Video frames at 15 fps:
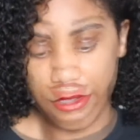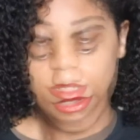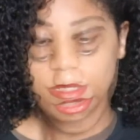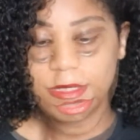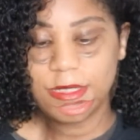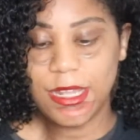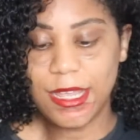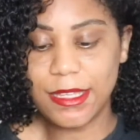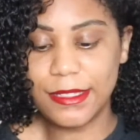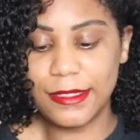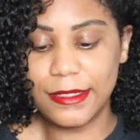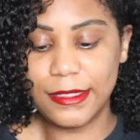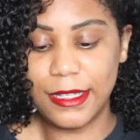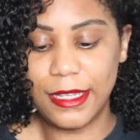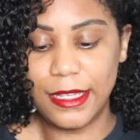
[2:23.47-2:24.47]

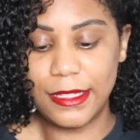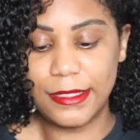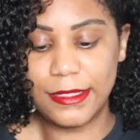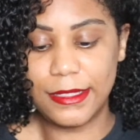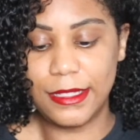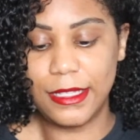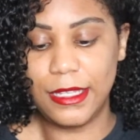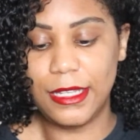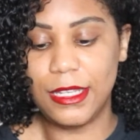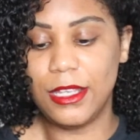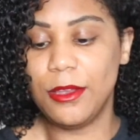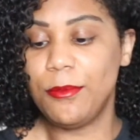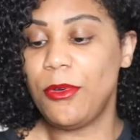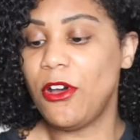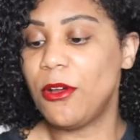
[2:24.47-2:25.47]
Next is the
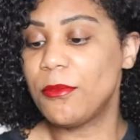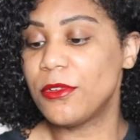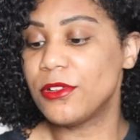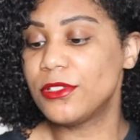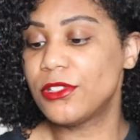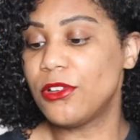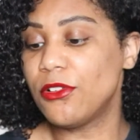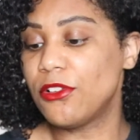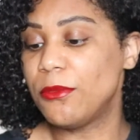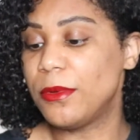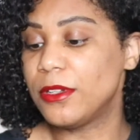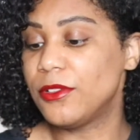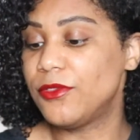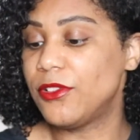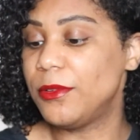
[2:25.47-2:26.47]
PALMER'S Cocoa
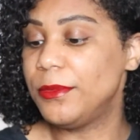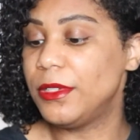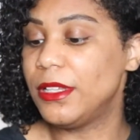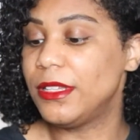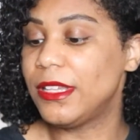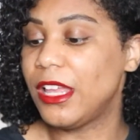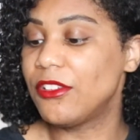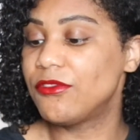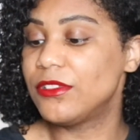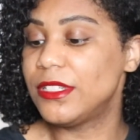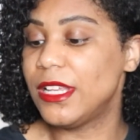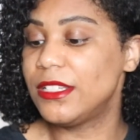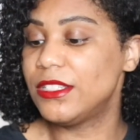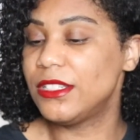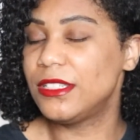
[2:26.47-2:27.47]
Butter Formula Length
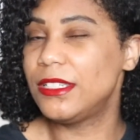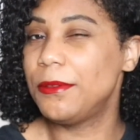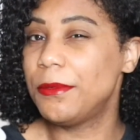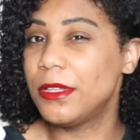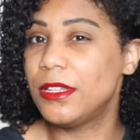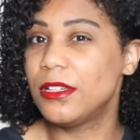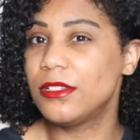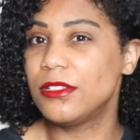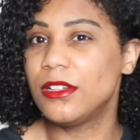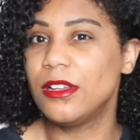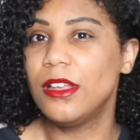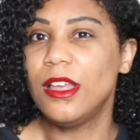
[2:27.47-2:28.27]
Retention Deep Conditioner.